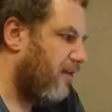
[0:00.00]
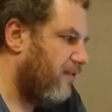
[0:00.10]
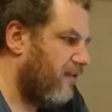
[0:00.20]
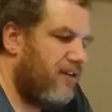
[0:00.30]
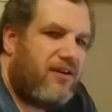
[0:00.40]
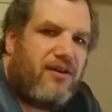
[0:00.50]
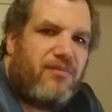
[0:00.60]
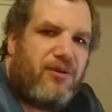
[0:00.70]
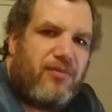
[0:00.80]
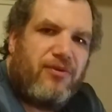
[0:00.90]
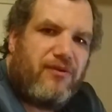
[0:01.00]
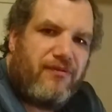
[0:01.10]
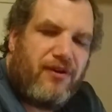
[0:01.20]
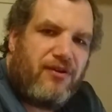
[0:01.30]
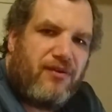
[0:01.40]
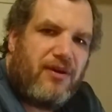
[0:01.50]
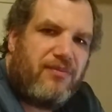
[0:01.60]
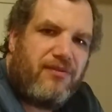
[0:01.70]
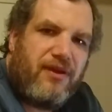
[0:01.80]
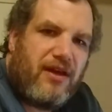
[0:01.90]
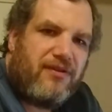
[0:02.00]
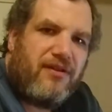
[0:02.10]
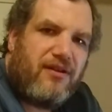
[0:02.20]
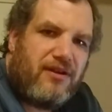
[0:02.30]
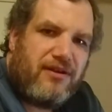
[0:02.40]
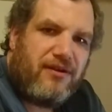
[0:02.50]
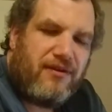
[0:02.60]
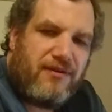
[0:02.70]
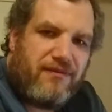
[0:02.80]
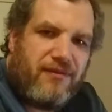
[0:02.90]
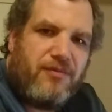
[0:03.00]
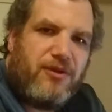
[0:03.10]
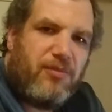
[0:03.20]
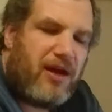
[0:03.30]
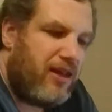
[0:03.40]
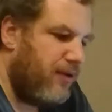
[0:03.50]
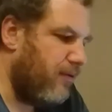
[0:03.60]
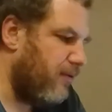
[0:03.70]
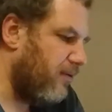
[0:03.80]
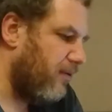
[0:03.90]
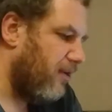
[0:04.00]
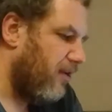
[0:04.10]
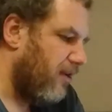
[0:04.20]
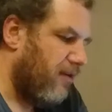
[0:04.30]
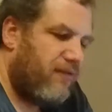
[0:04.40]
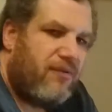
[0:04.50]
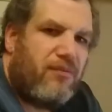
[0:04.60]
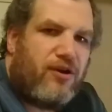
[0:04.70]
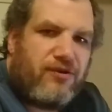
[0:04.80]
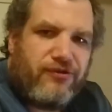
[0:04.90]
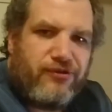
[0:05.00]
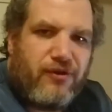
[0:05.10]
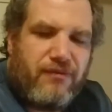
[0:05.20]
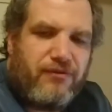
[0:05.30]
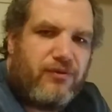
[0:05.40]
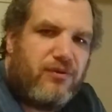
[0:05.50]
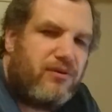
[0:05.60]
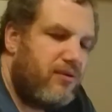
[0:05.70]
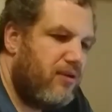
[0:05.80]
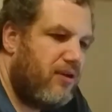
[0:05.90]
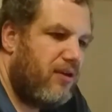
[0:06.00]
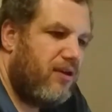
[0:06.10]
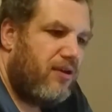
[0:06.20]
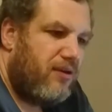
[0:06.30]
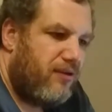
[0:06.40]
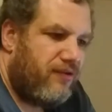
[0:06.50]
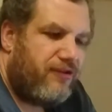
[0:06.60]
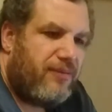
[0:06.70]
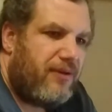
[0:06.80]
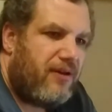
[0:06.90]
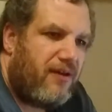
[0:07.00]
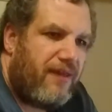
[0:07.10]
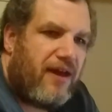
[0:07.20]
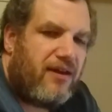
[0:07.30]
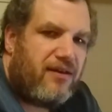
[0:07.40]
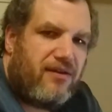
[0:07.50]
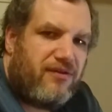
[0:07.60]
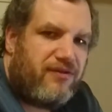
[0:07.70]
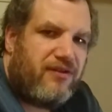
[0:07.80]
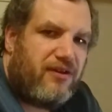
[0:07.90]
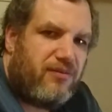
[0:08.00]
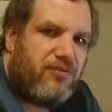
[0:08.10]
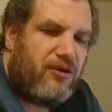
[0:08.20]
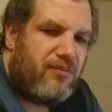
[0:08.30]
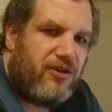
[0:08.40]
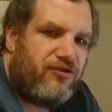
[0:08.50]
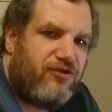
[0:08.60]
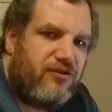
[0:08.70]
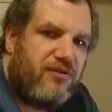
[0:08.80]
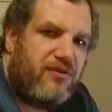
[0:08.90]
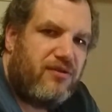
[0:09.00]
So people who phone you up to acting like they're from your bank or from Microsoft or something like that is pretty much